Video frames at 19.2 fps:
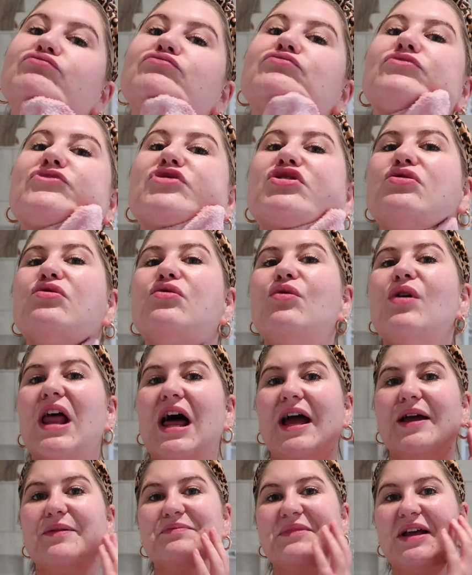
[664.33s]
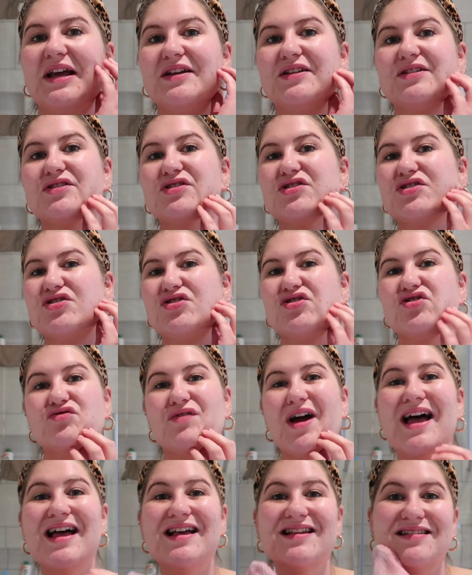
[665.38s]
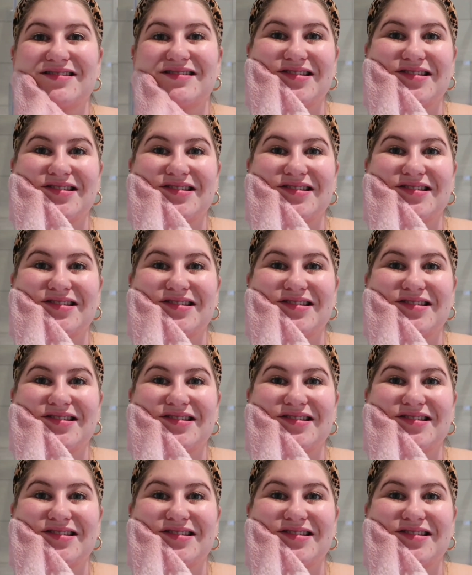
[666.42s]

Your jawline, like stress.